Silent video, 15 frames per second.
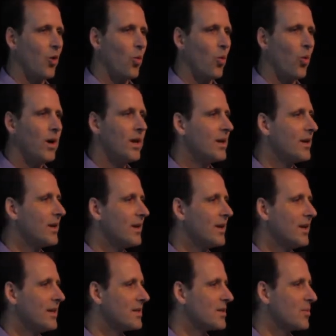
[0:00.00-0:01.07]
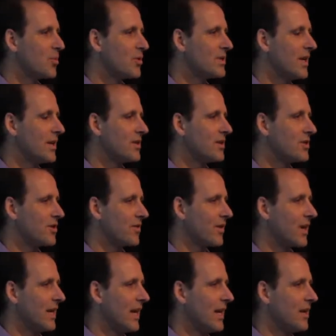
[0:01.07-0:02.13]
what is the percentage
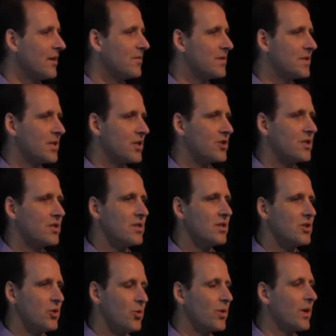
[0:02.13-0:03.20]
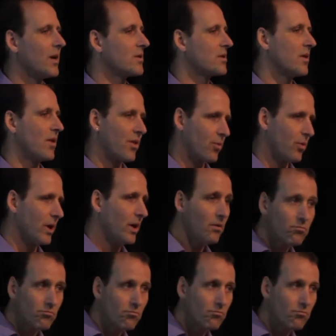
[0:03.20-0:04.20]
of Canadian physicians in 2003